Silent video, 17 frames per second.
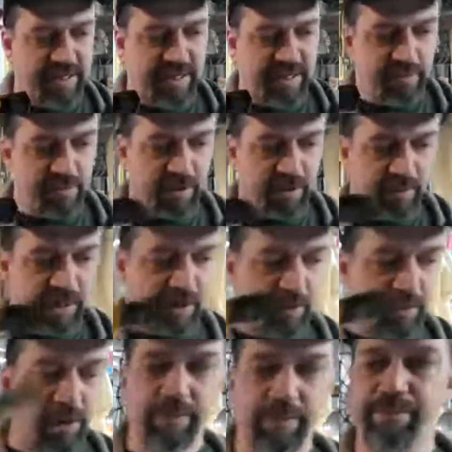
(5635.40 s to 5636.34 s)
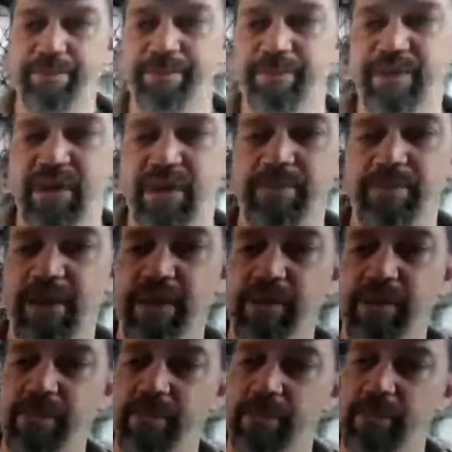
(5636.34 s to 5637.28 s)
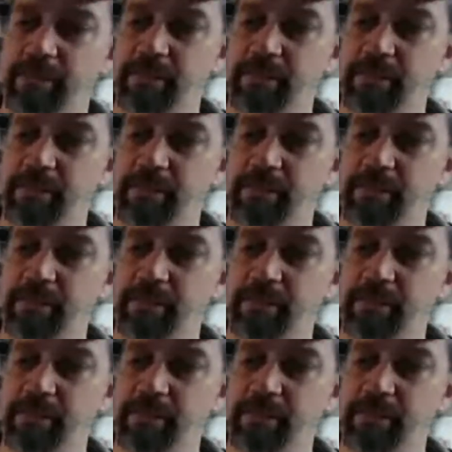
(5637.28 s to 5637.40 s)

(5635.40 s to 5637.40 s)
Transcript: a 19 millimeter one. Same thing.